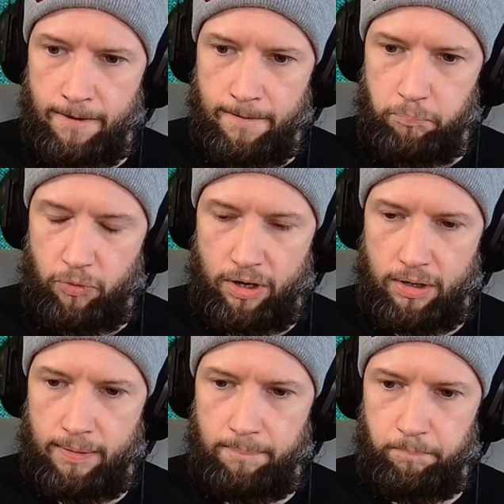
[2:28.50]

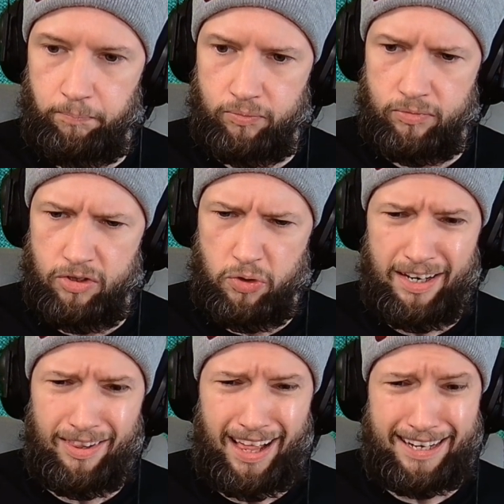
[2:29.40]
You get
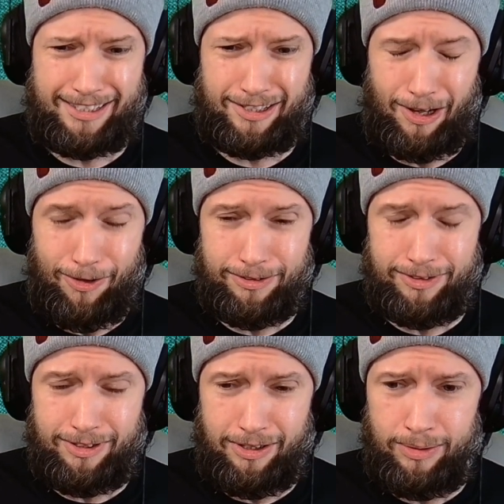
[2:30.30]
a lot of salt,
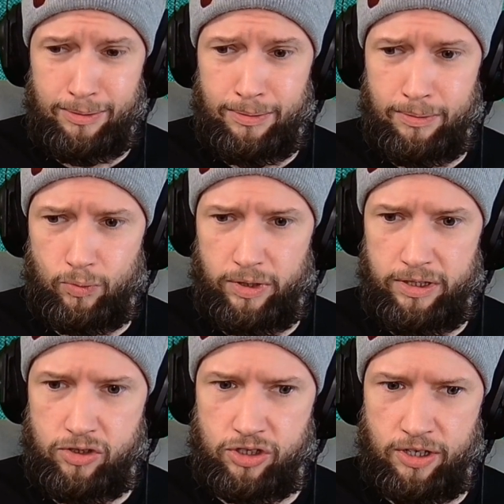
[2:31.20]
too,
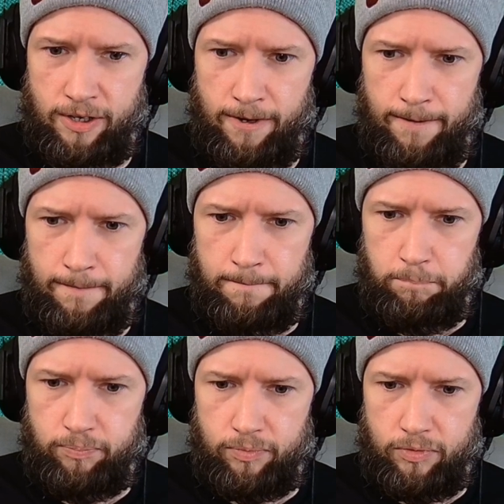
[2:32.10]
which,
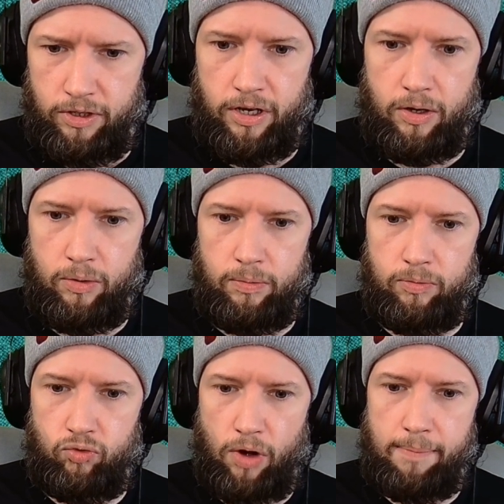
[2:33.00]
you know,
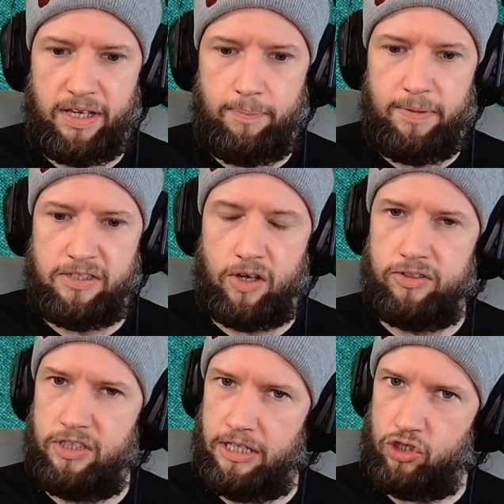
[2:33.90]
ramen can be
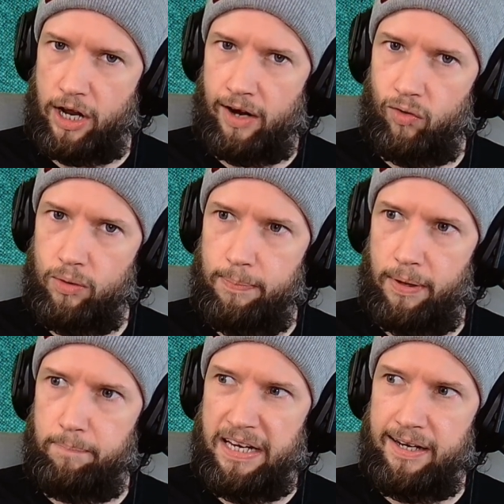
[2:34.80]
salty in general,
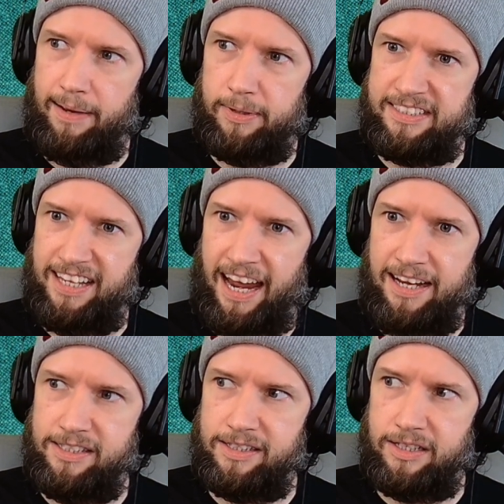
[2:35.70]
but being able to
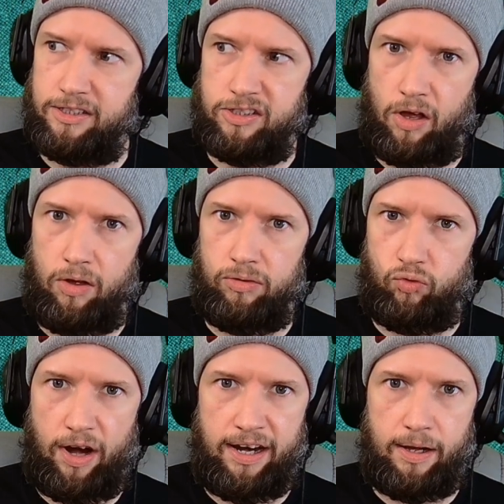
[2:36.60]
taste the salt
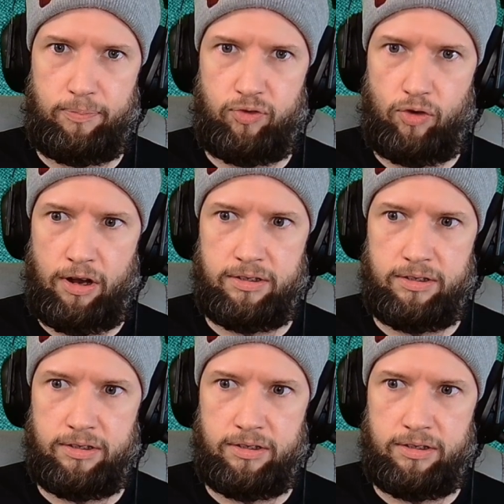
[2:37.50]
right up front,